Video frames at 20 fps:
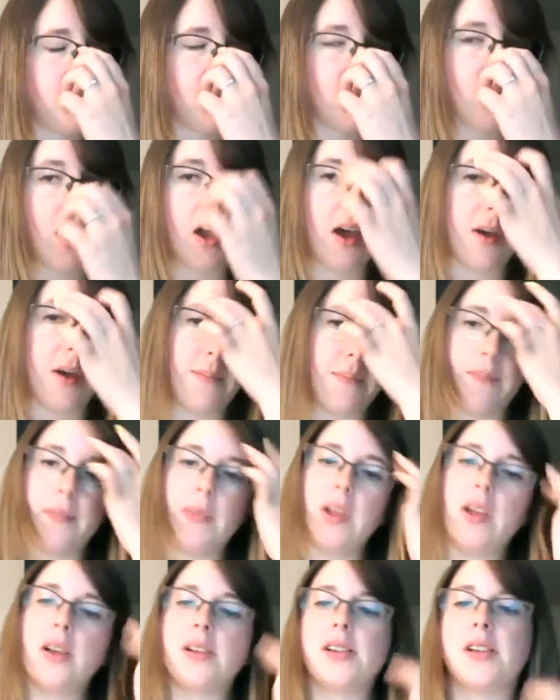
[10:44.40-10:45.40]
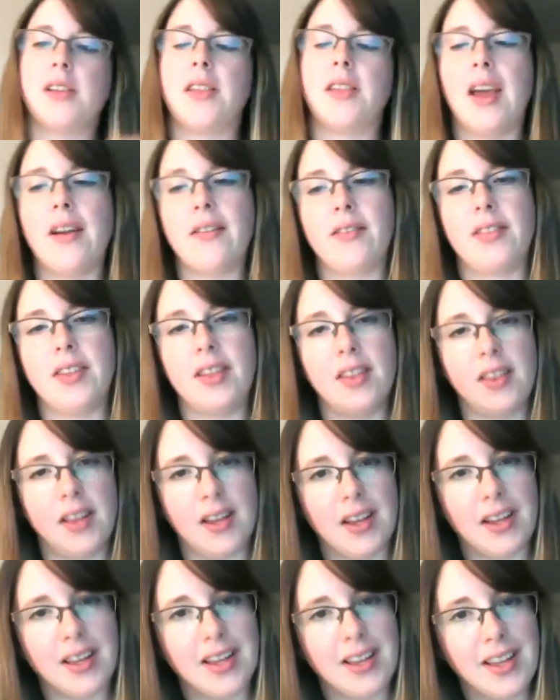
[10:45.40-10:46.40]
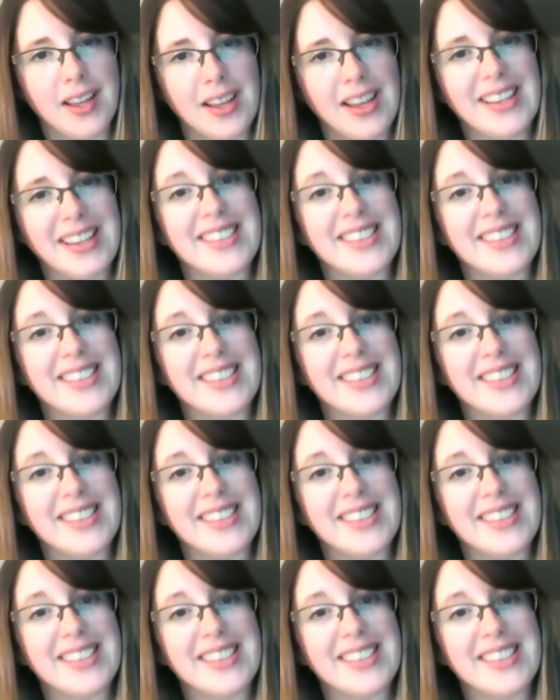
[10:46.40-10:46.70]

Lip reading: so that everything that he